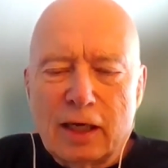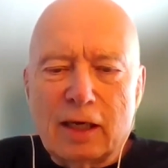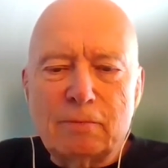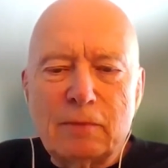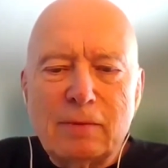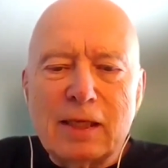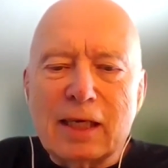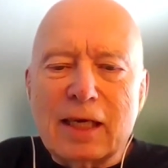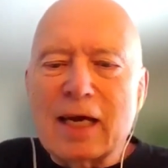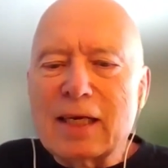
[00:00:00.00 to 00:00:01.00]
And maybe
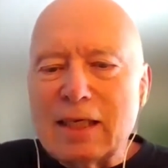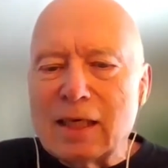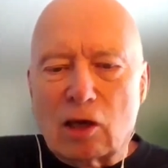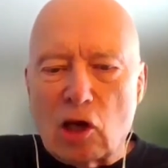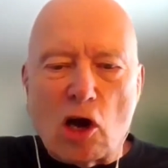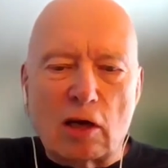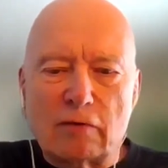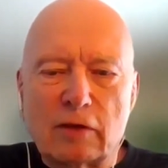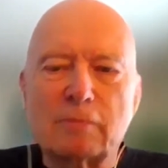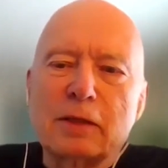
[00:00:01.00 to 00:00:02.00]
they can't eat a lot
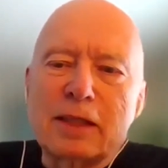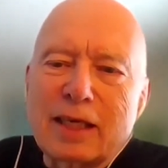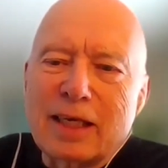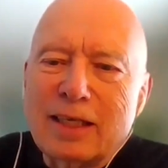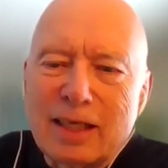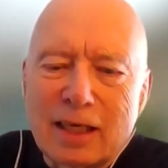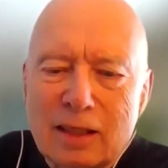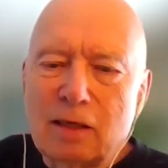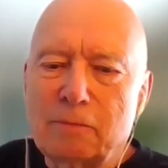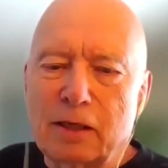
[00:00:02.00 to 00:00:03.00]
of it, but they can eat a
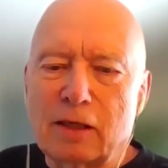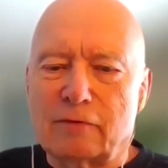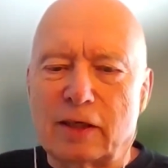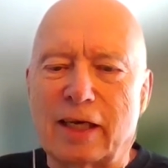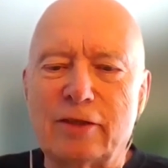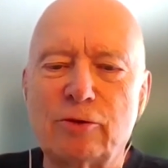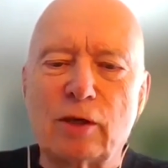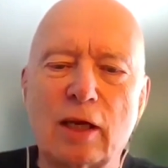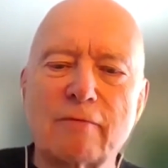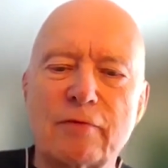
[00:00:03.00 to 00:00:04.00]
little bit of it. And you
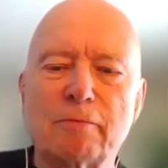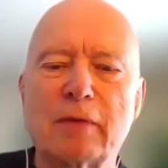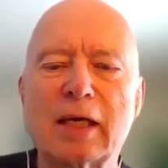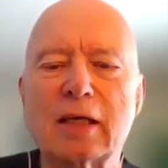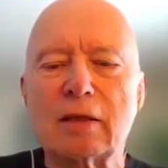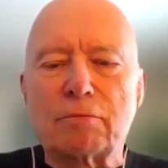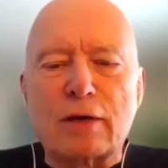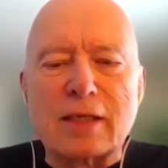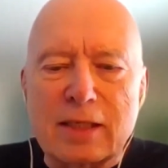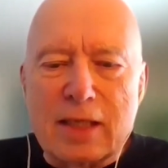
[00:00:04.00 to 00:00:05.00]
love making the
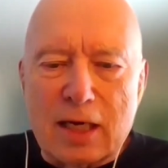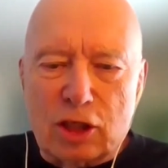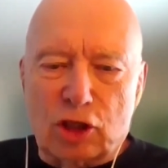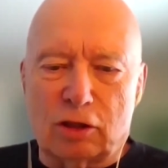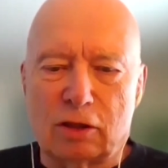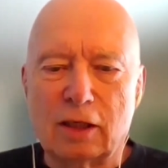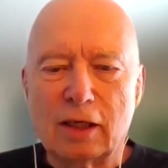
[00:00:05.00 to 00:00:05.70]
presentation.